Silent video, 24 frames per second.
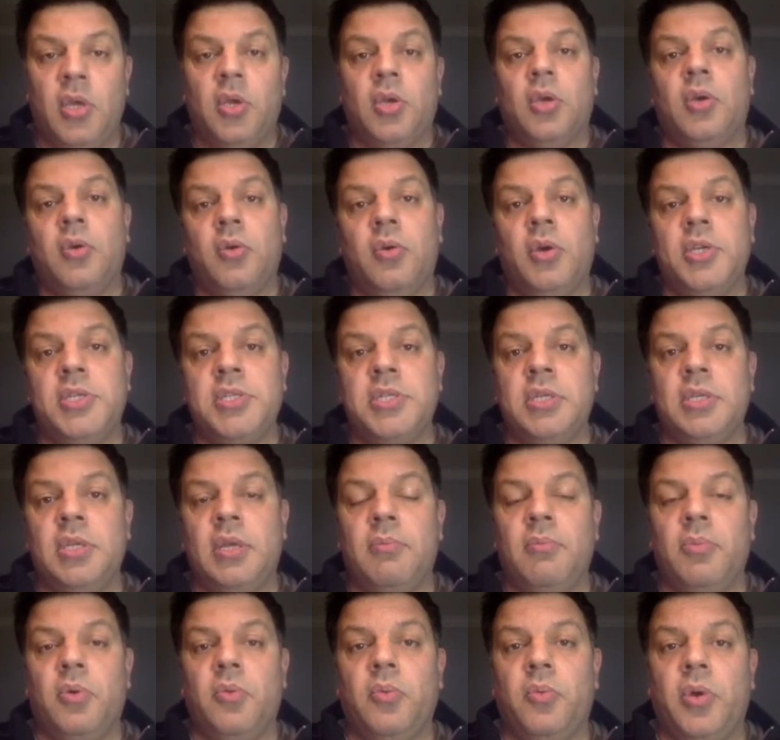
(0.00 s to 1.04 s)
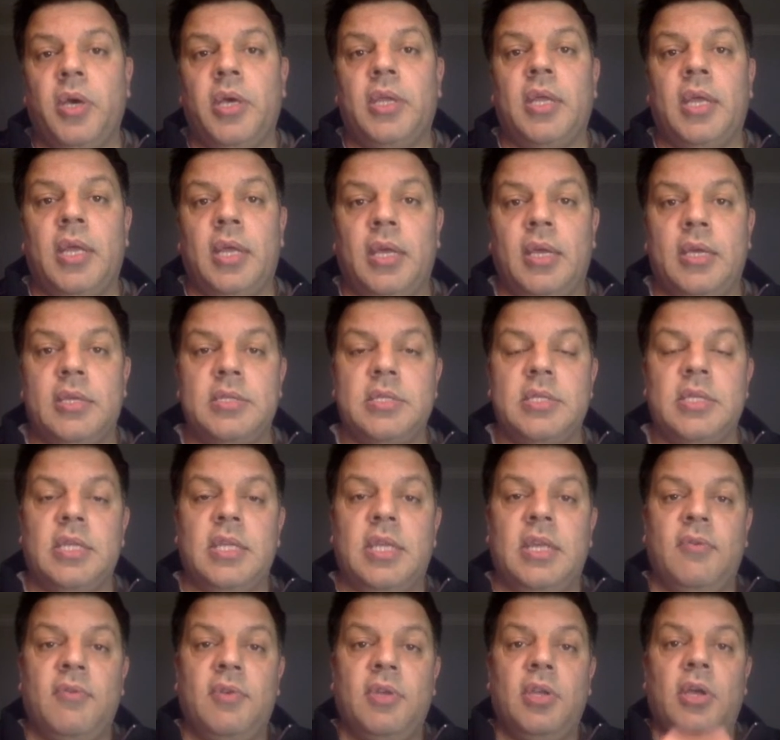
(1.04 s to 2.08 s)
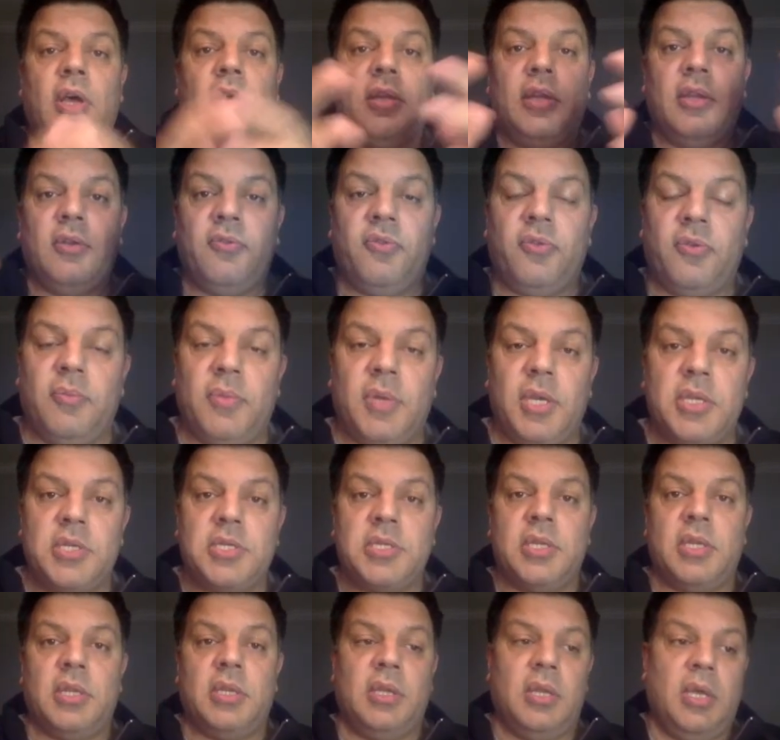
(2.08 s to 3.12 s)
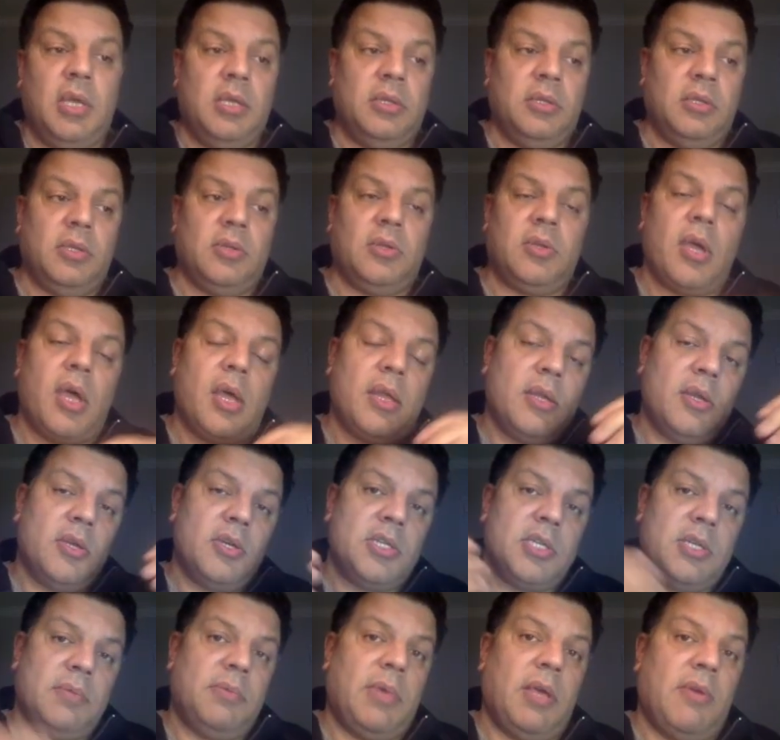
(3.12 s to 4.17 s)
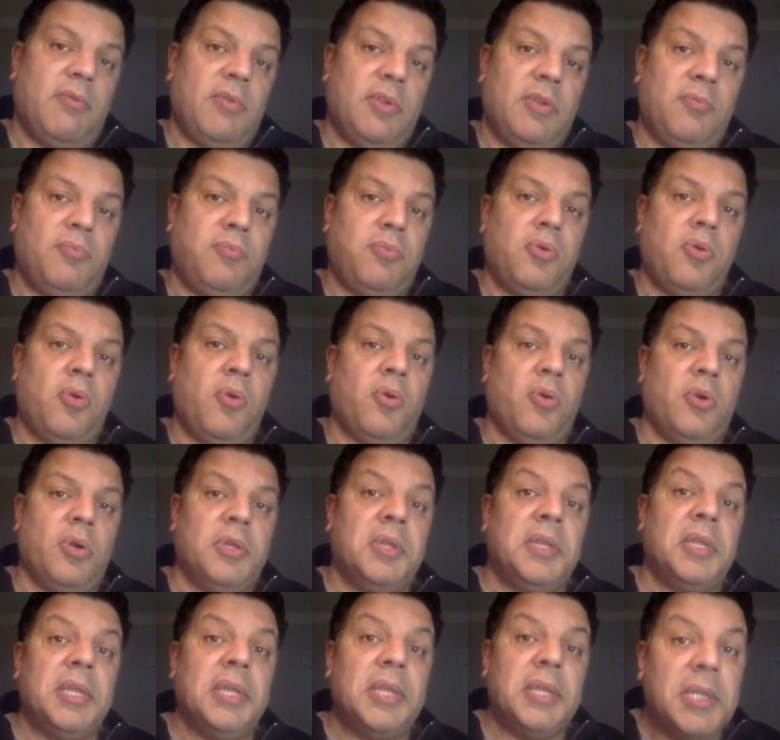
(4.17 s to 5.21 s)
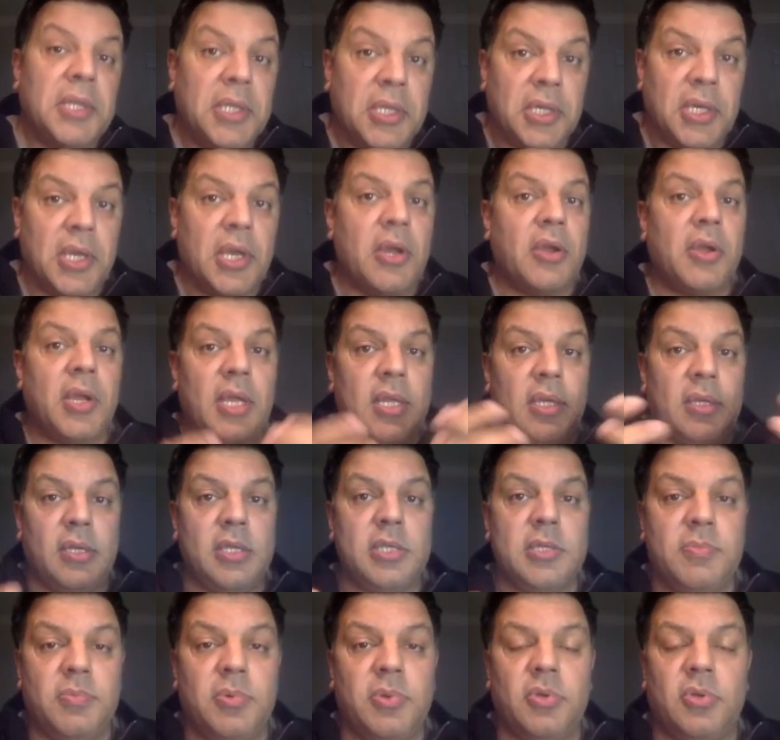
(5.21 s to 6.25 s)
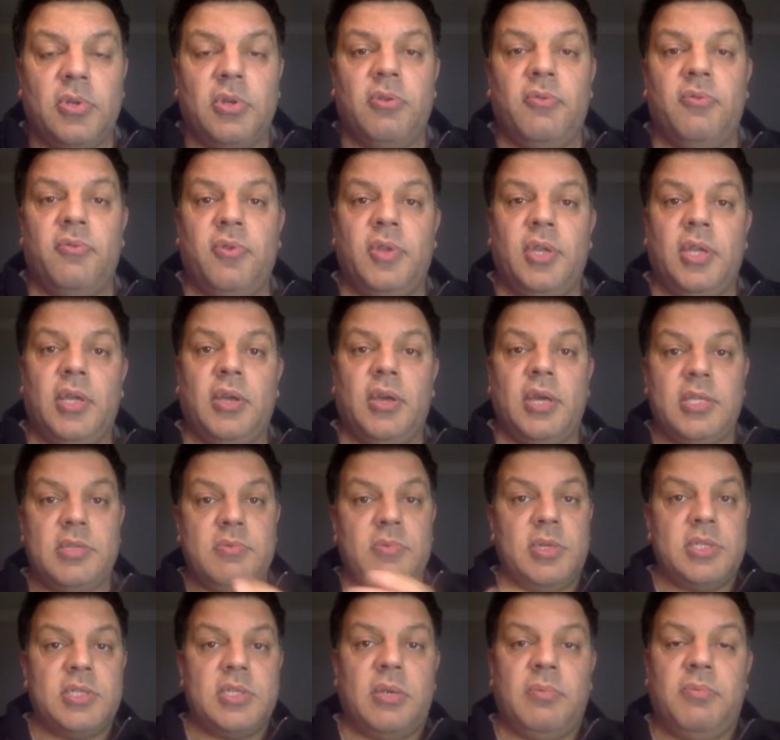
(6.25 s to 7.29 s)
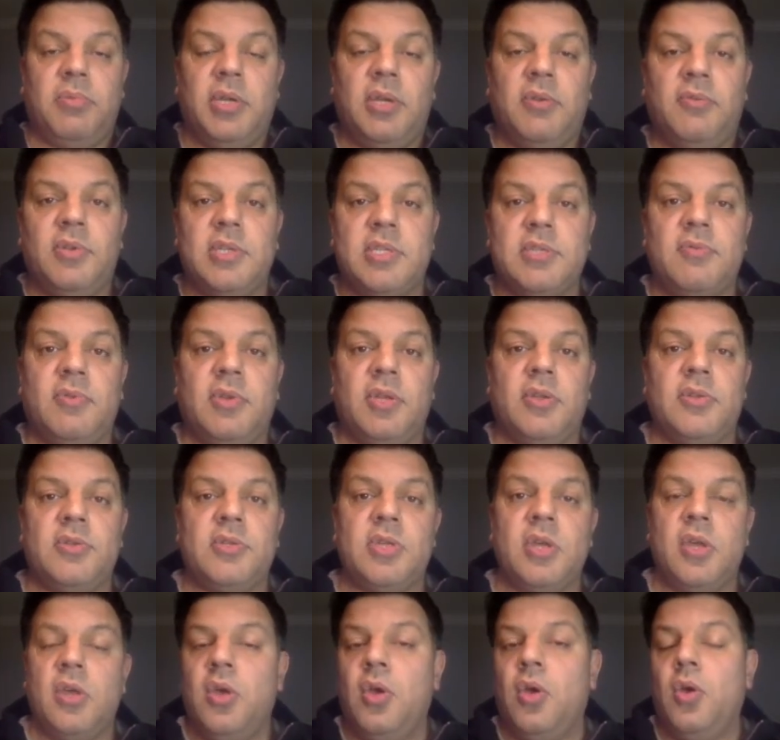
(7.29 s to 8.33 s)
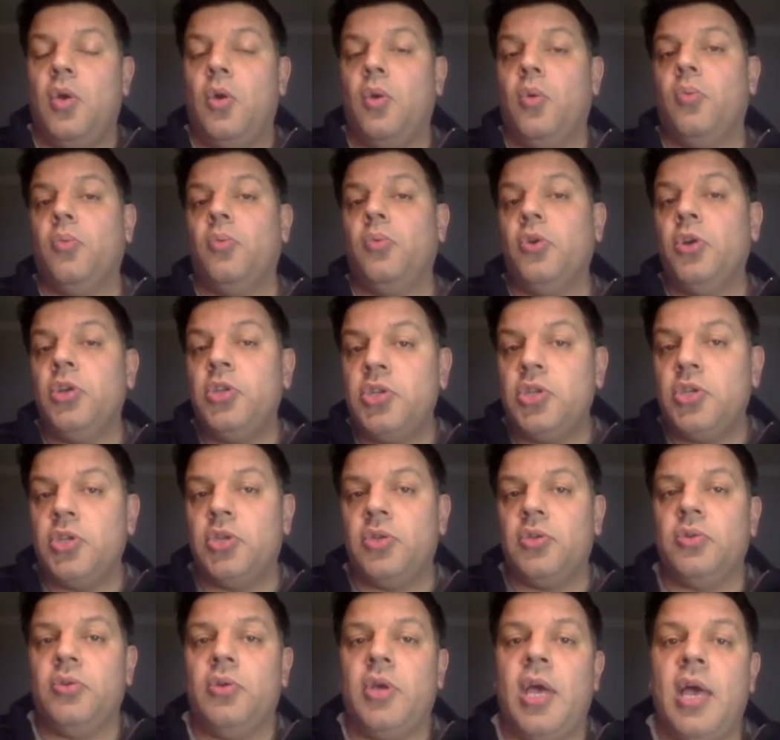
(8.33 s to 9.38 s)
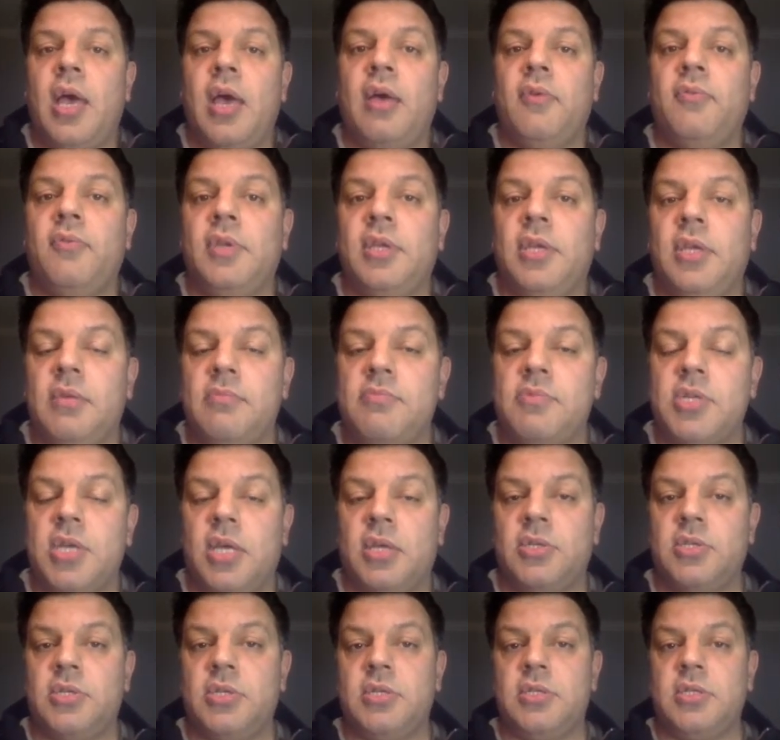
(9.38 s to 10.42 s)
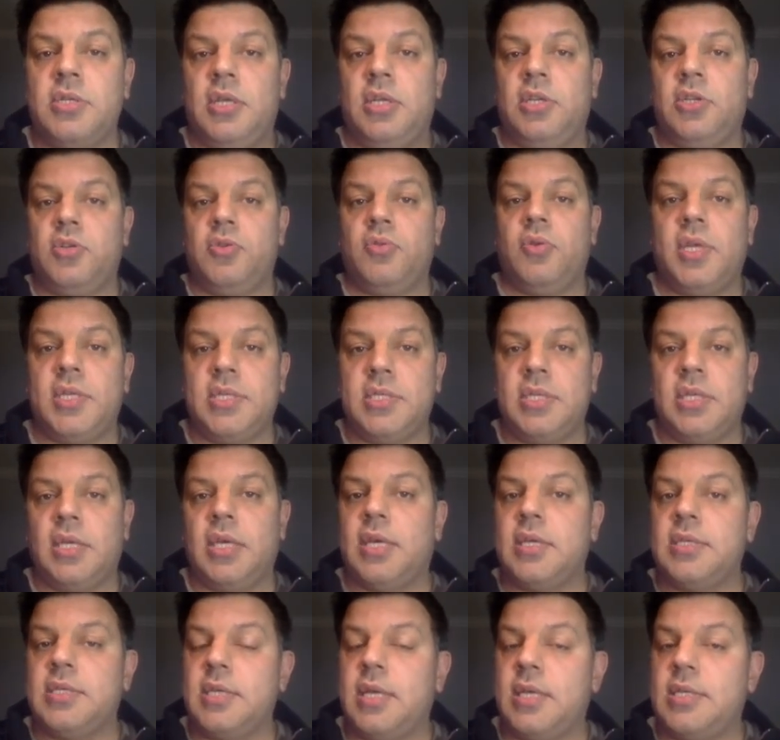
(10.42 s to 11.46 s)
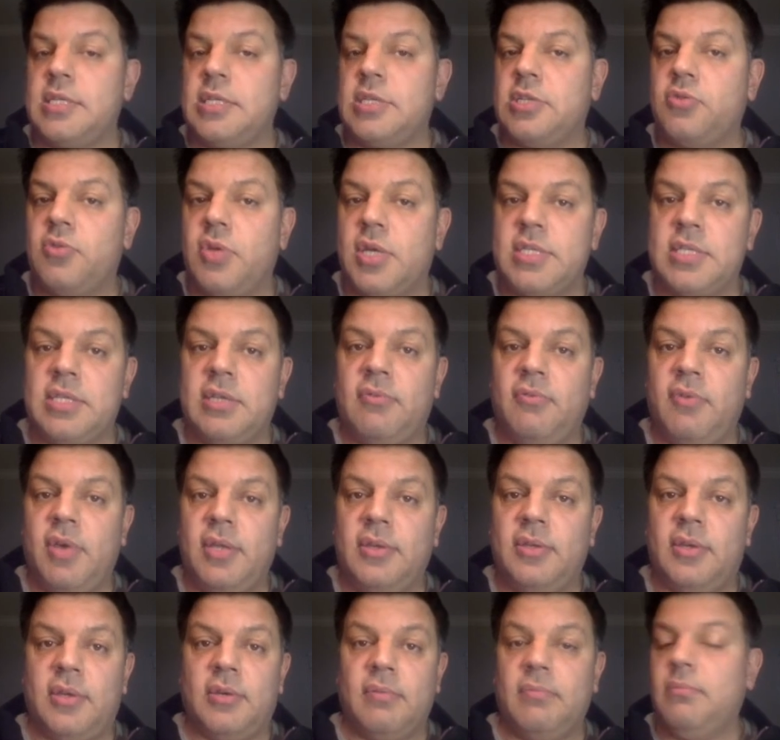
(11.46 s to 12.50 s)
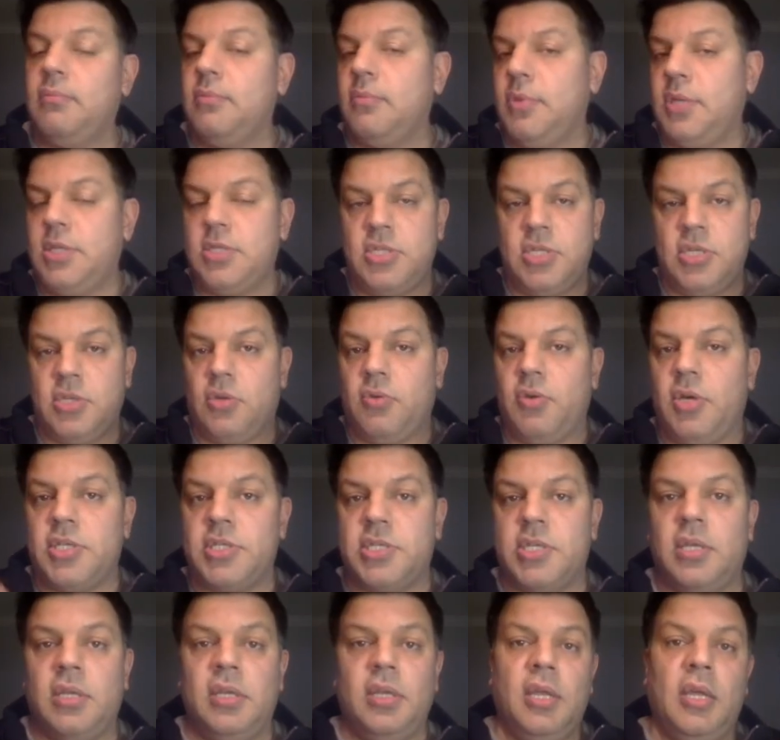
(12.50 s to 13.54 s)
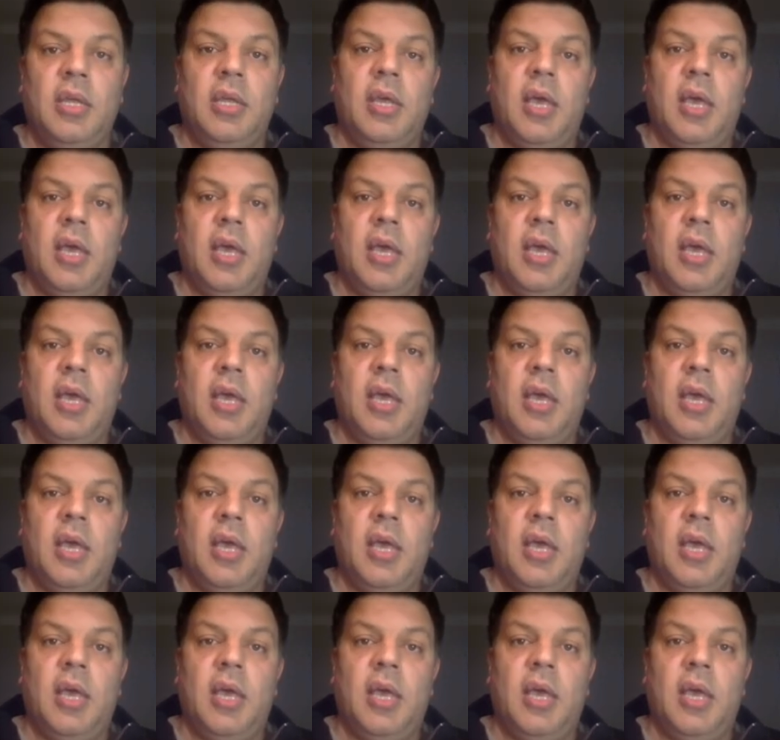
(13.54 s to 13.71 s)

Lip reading: Question number one is, given all the information, the thought leadership that we've poured here in this particular video as well as our previous videos, would you have any objections in trusting us as a trusted vendor? This is a question.